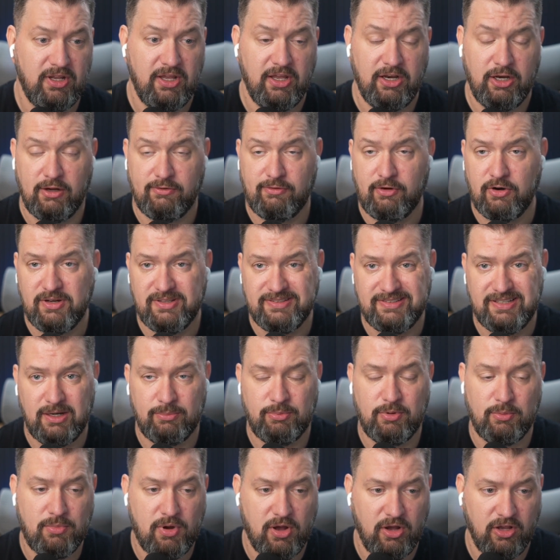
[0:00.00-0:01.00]
Now I've already set up a
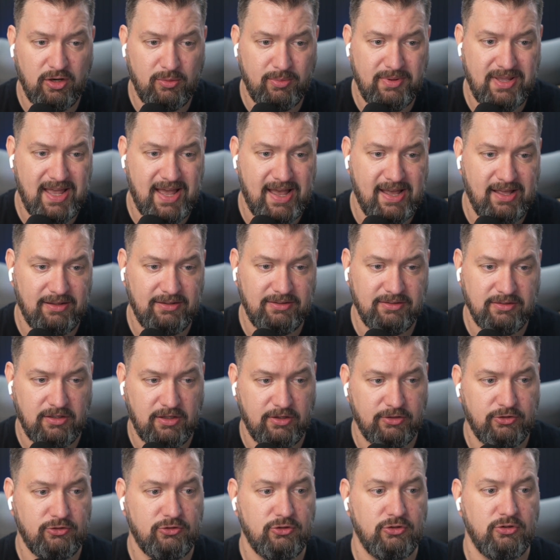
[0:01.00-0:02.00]
MongoDB Atlas
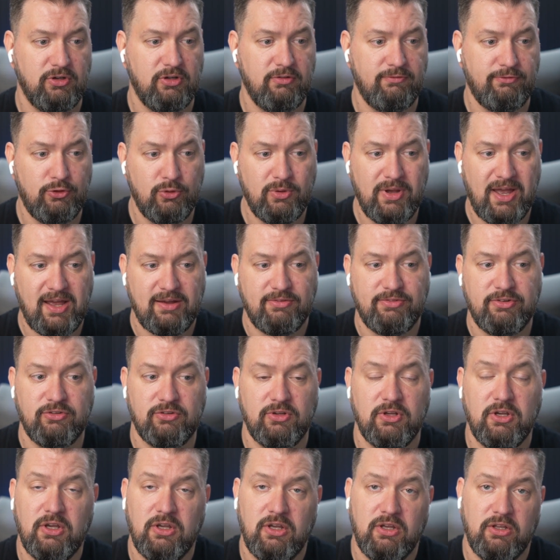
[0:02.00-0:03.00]
cluster, and if you haven't
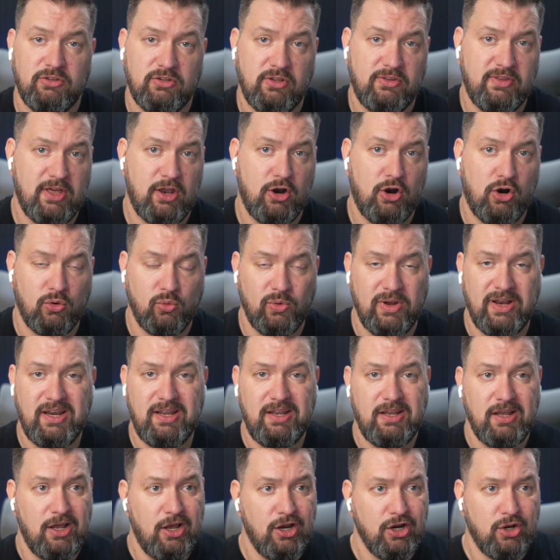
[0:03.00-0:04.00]
done that already,
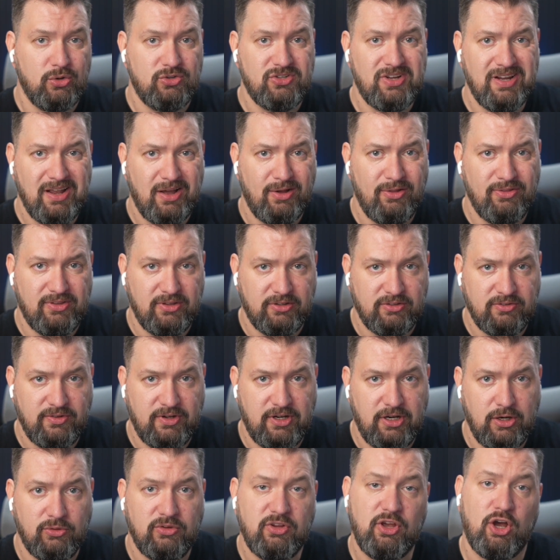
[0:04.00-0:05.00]
go check out this
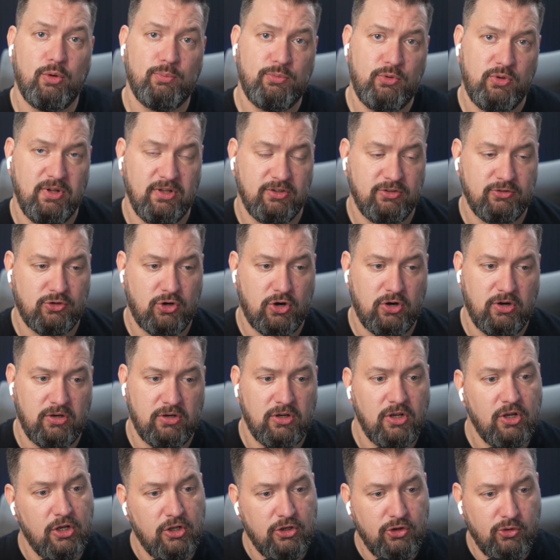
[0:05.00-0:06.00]
video to help you get started.
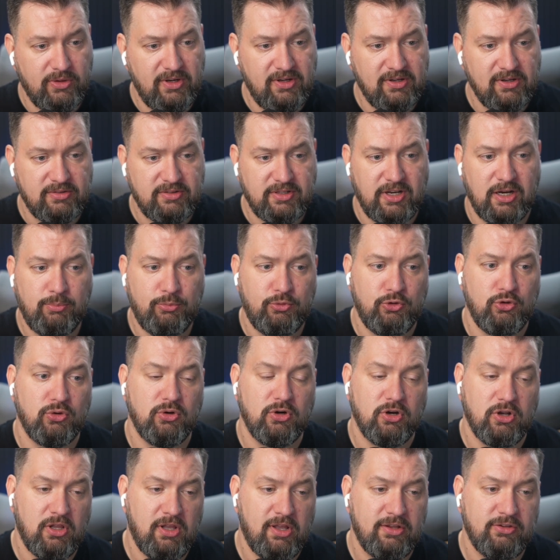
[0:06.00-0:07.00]
You'll need to set up your
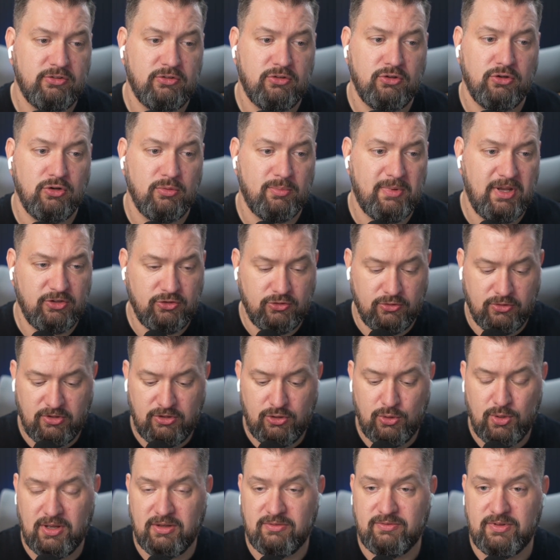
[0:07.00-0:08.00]
cluster, make sure that
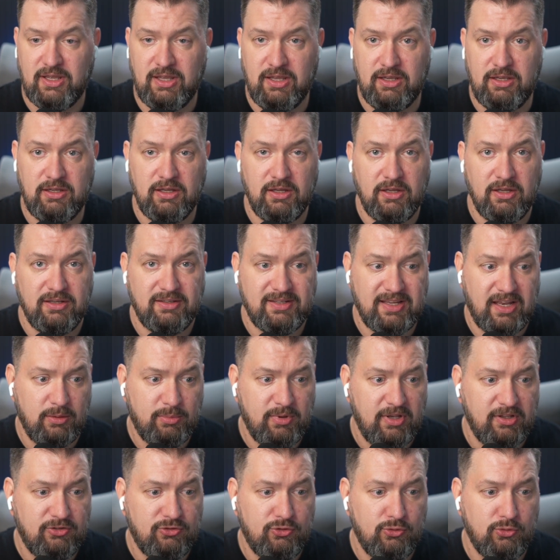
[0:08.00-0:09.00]
you have a
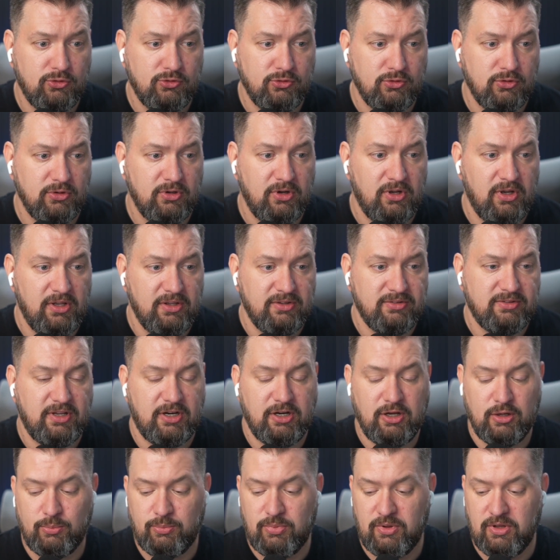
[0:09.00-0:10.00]
database user set
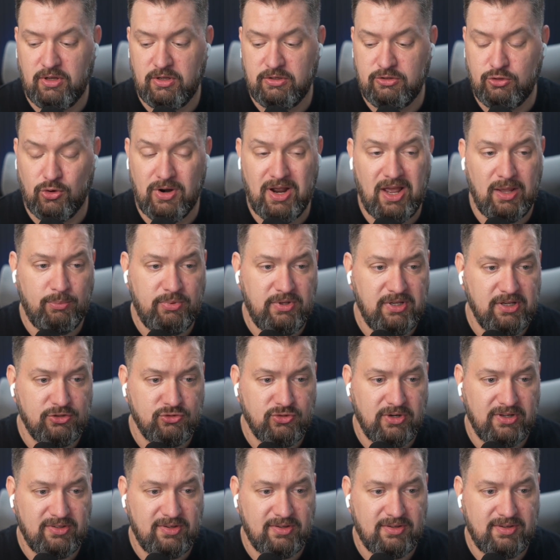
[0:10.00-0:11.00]
up, your IP
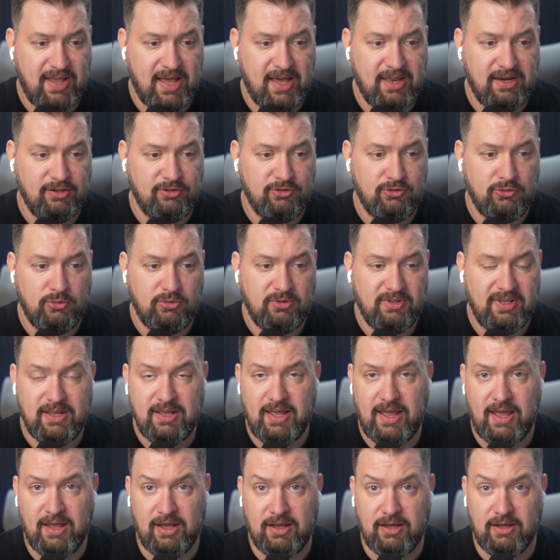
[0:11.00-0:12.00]
addresses added to the
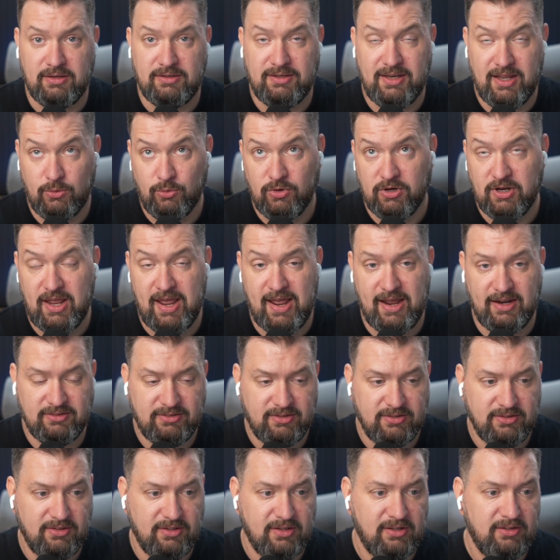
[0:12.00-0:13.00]
network
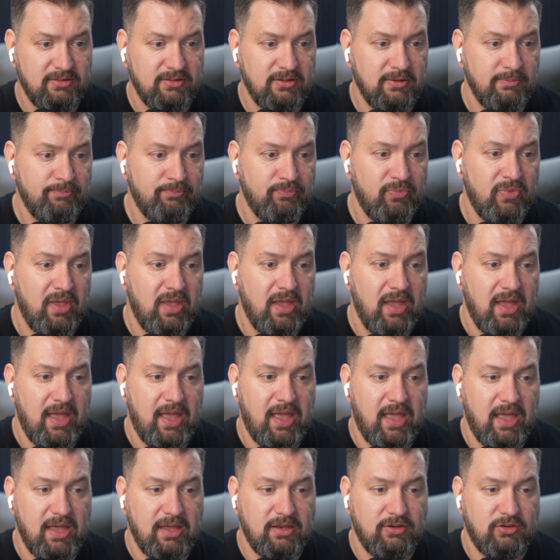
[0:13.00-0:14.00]
access list,
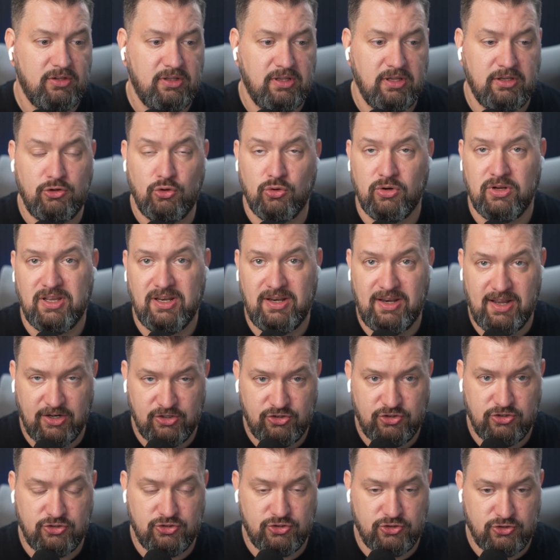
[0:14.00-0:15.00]
and get your
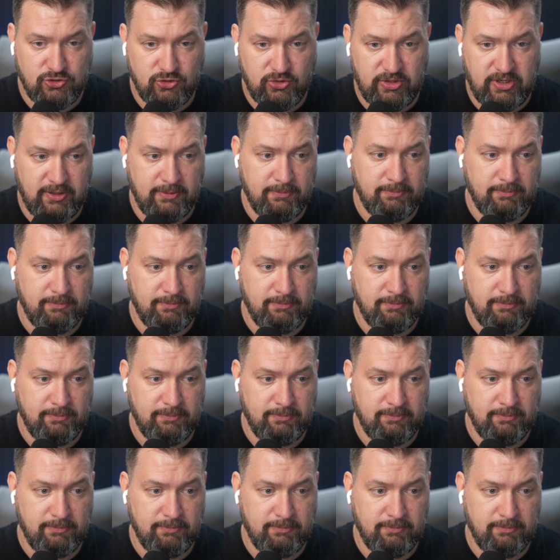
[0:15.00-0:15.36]
connection string.